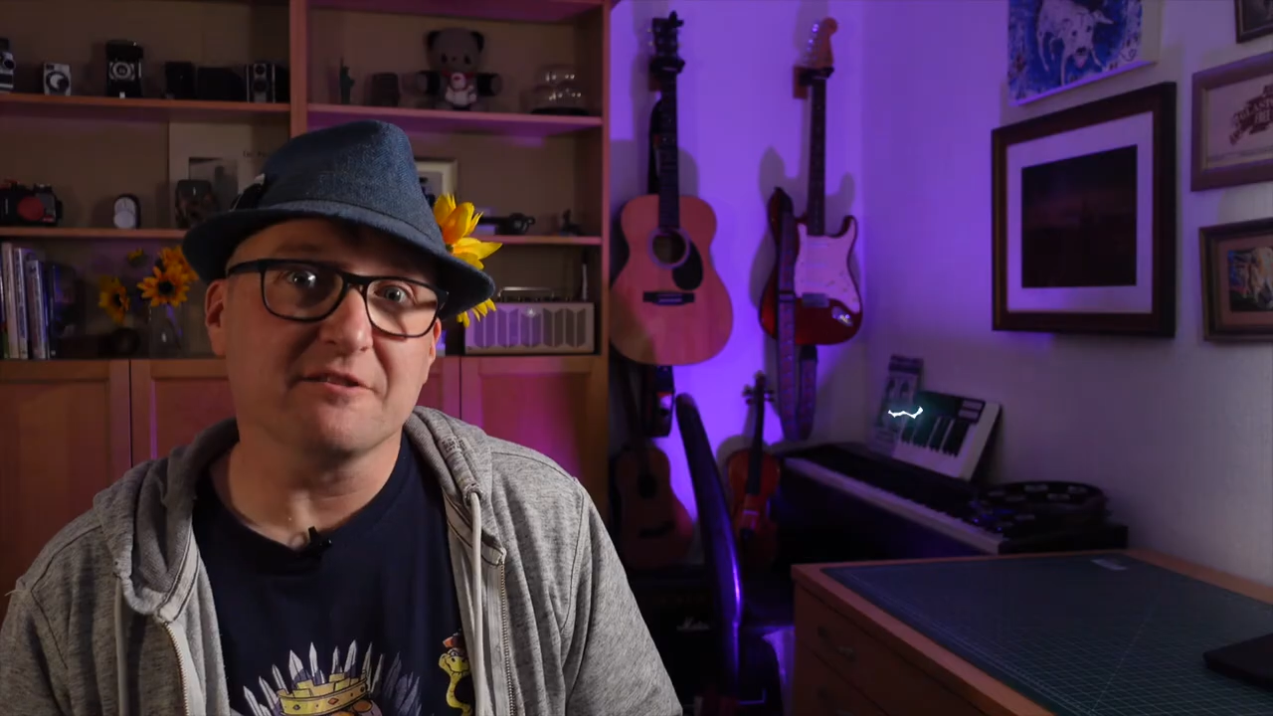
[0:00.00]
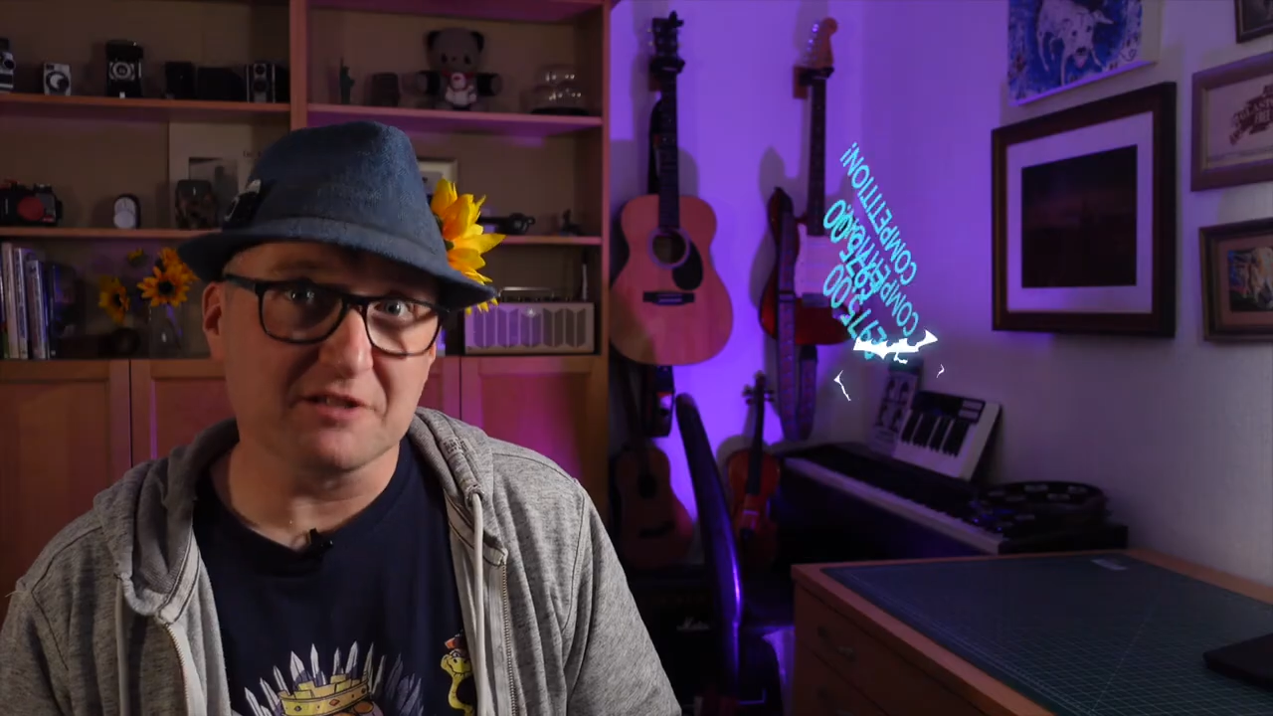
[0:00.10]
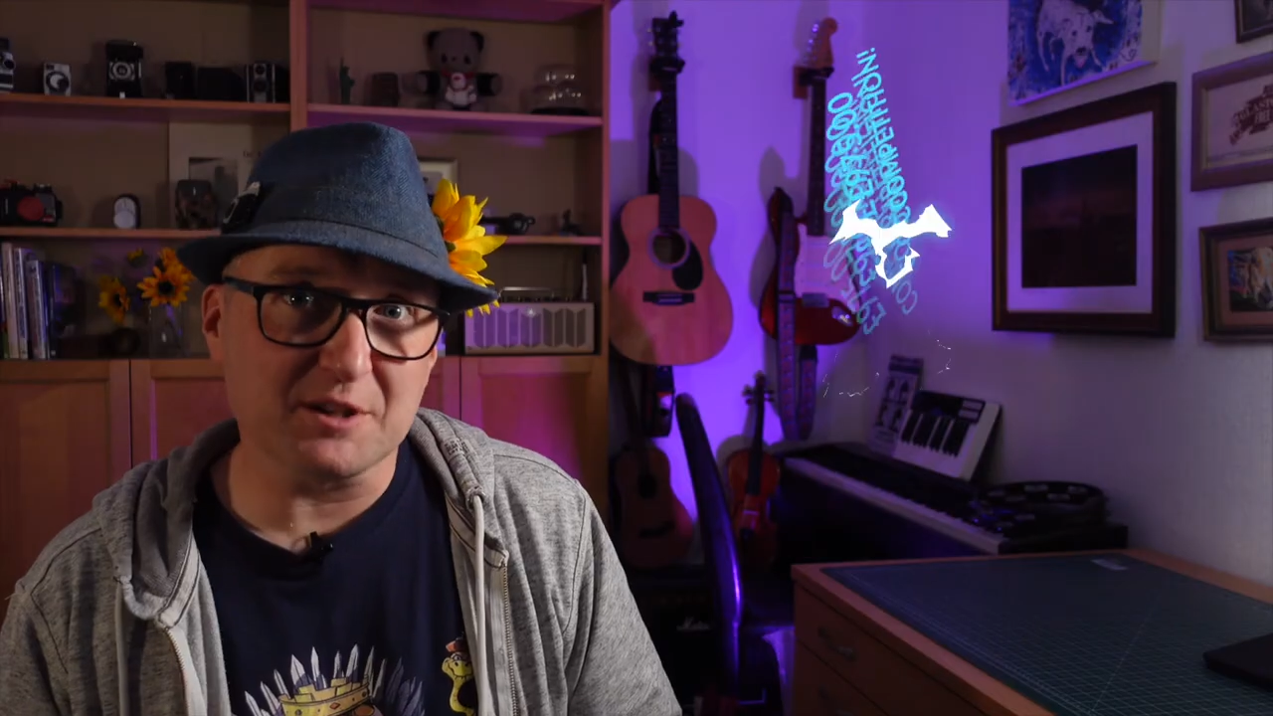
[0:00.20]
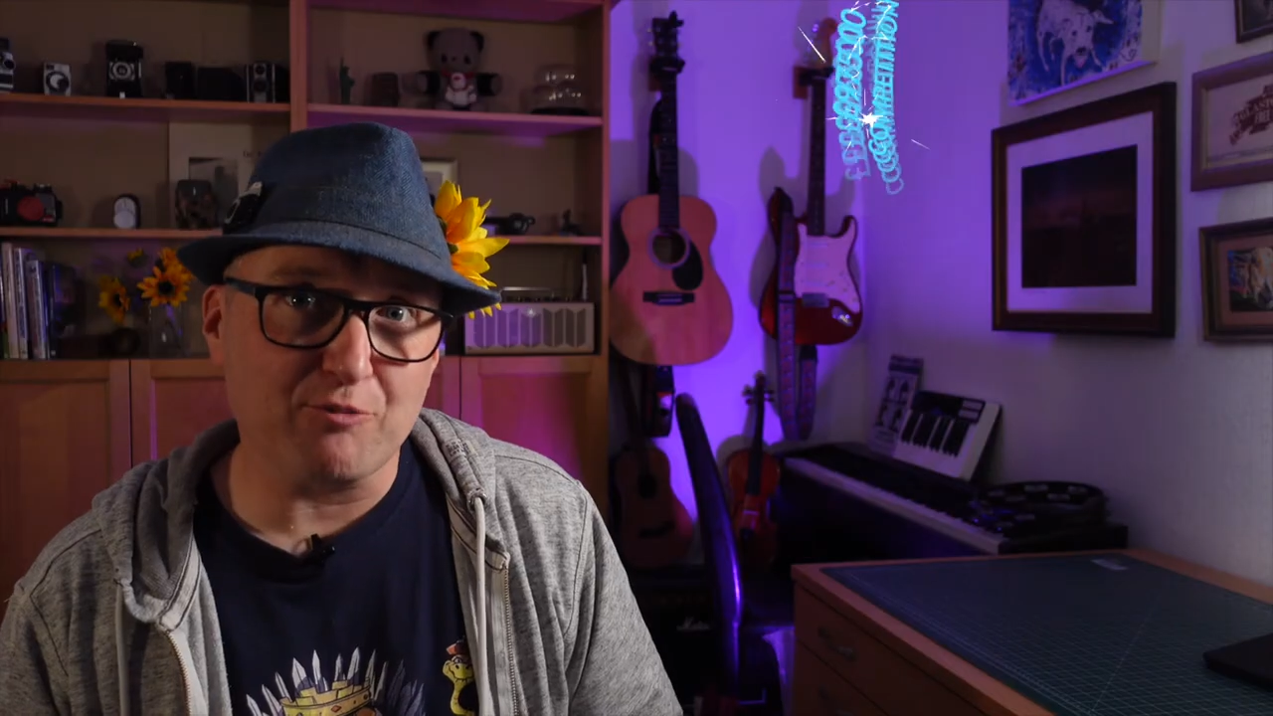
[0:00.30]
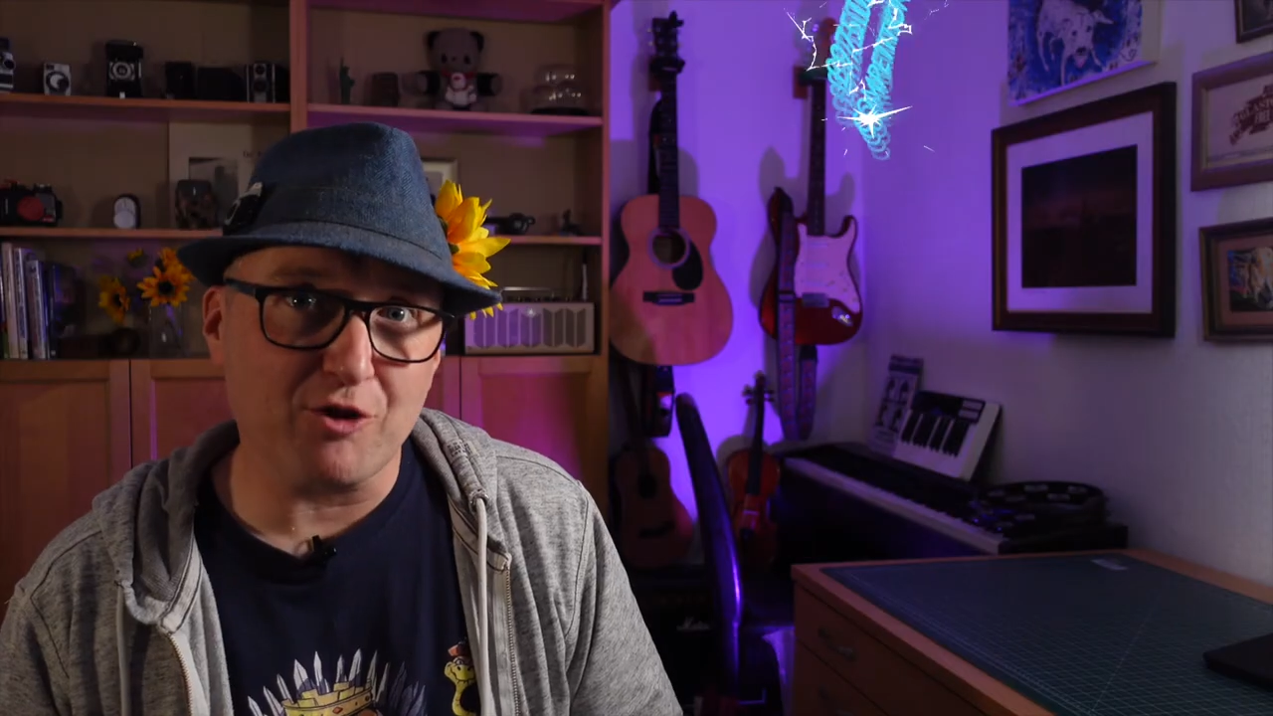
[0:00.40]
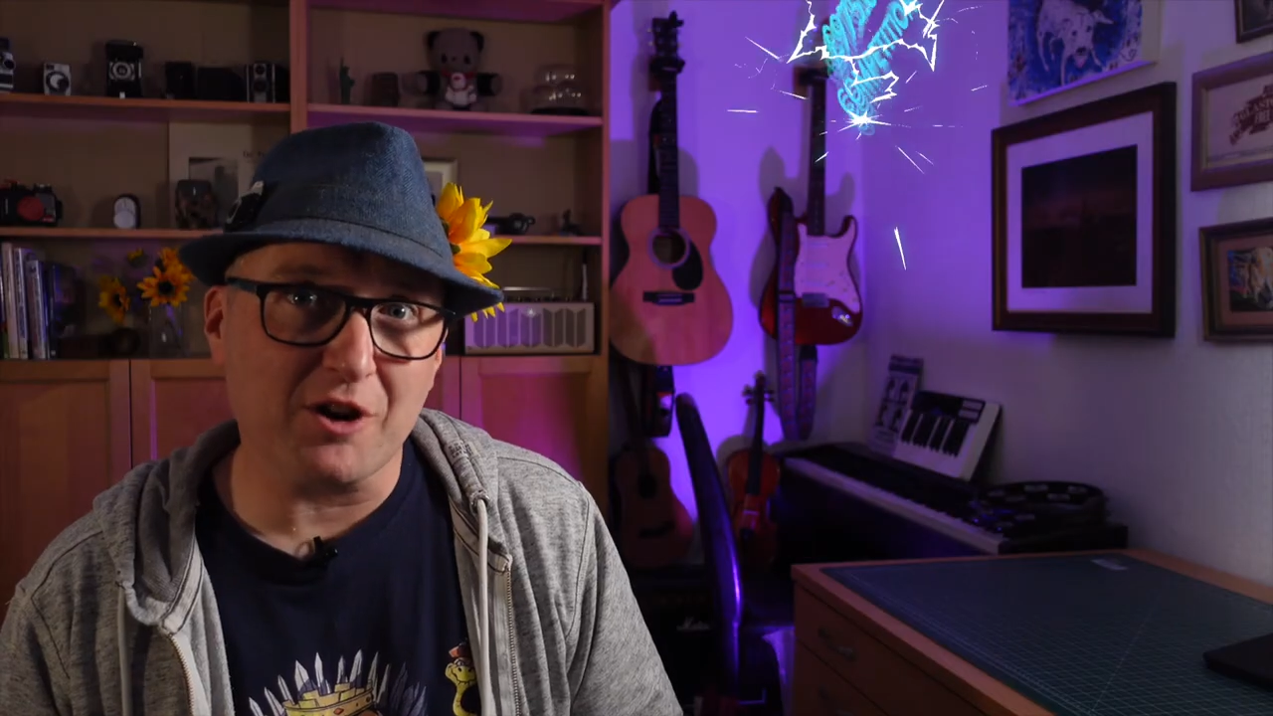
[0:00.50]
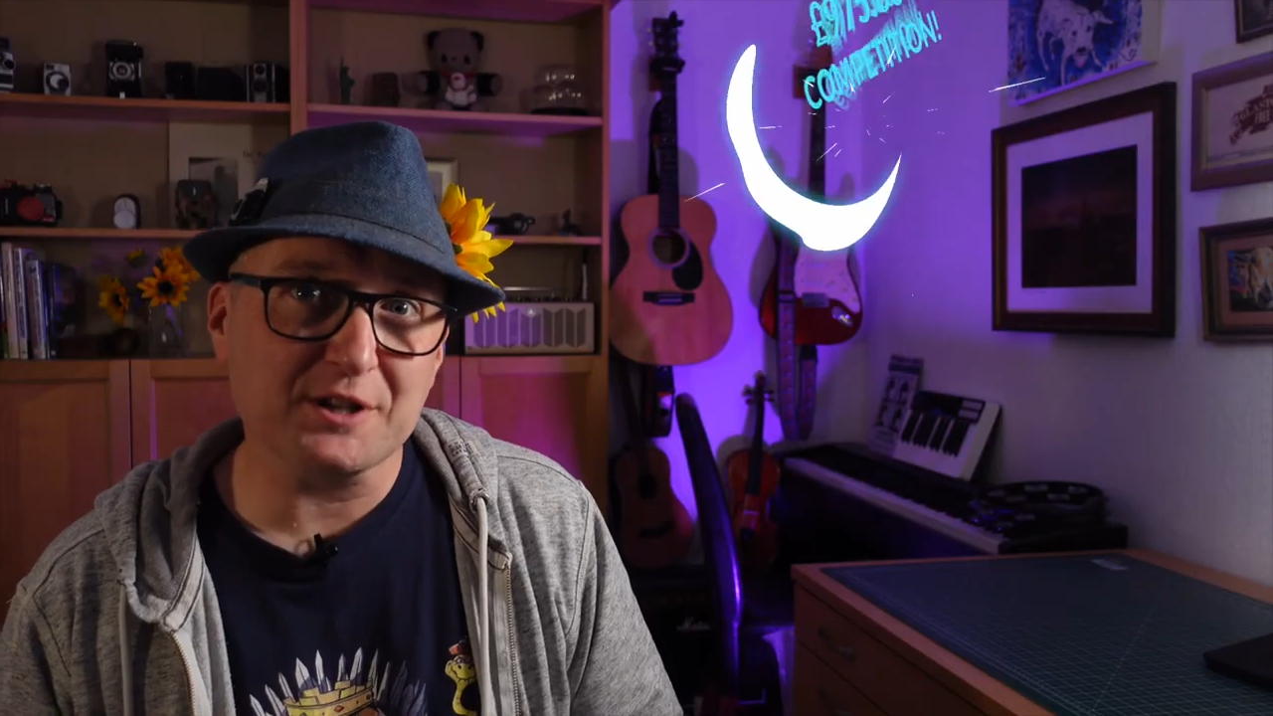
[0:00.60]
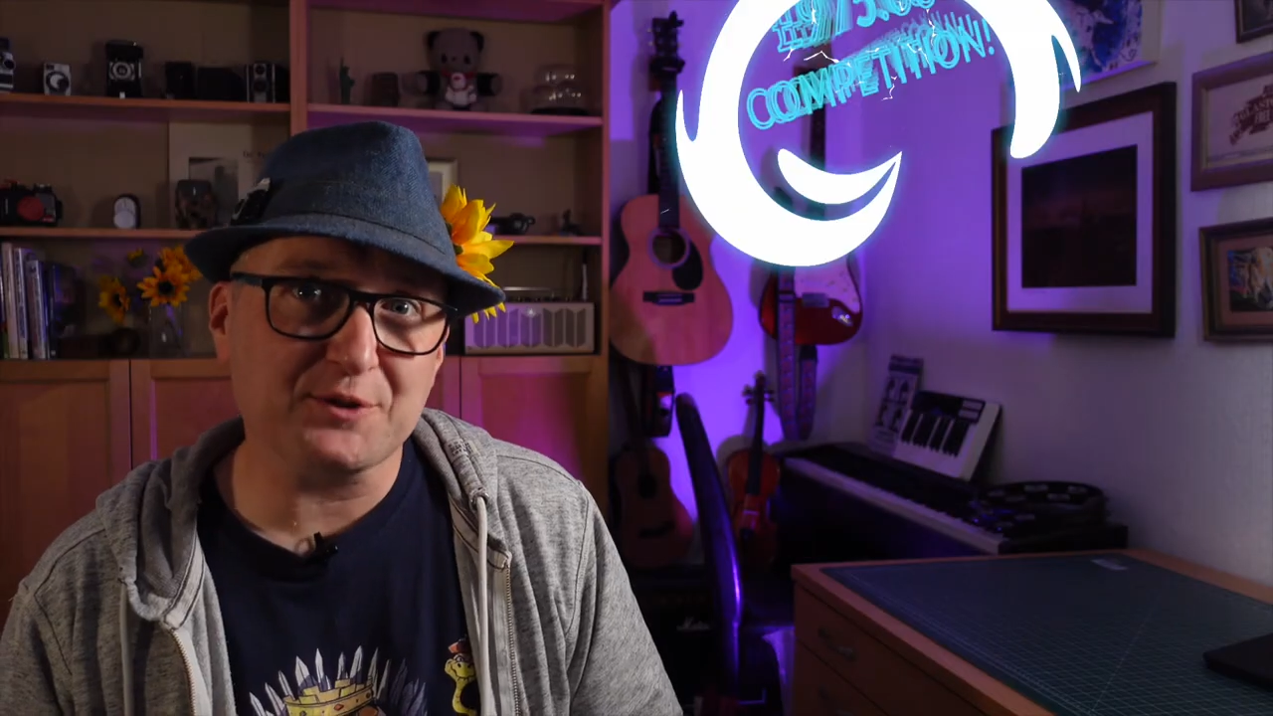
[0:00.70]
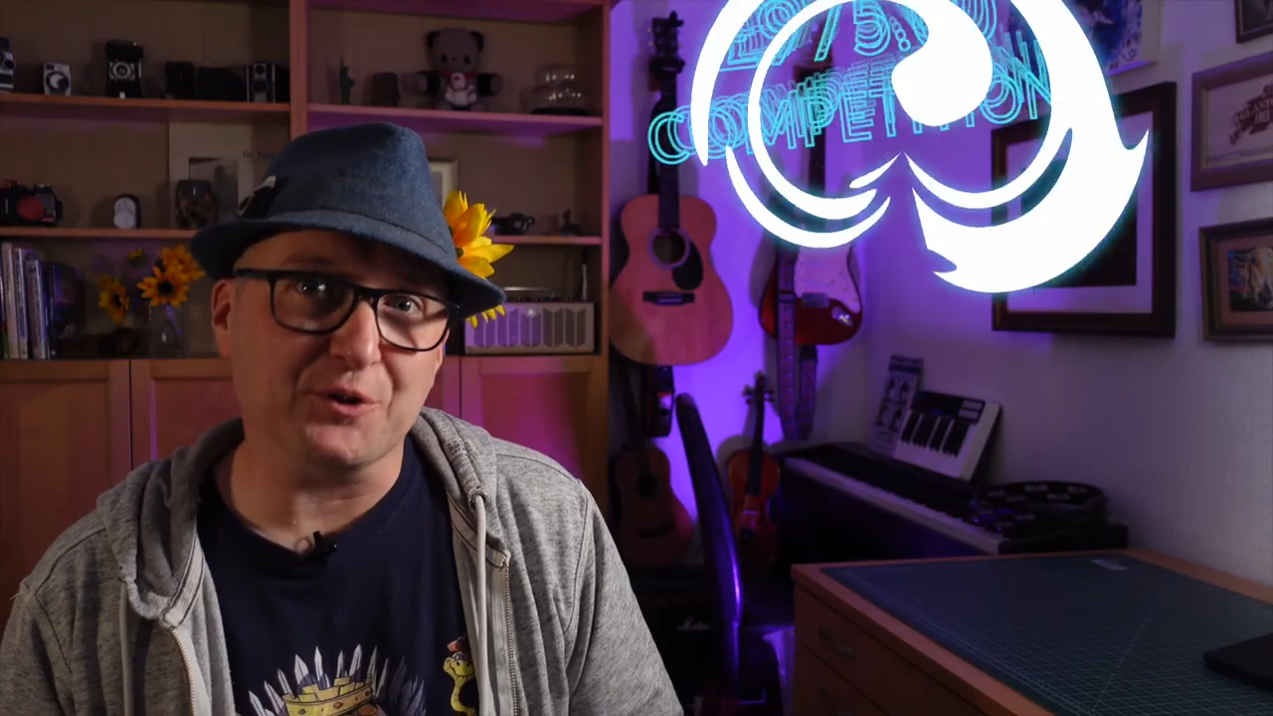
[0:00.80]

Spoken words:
There is a prize